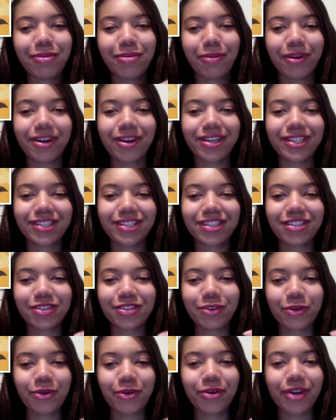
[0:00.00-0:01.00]
worst
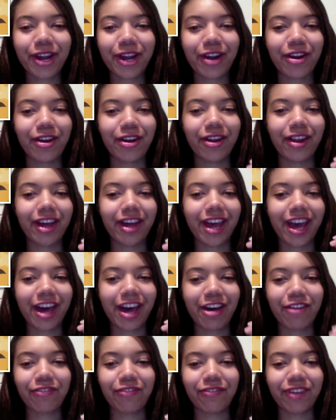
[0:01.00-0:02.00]
schoolgirl
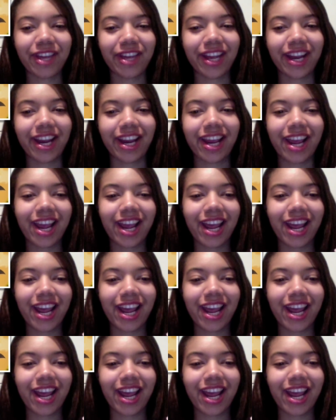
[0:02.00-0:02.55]
outfit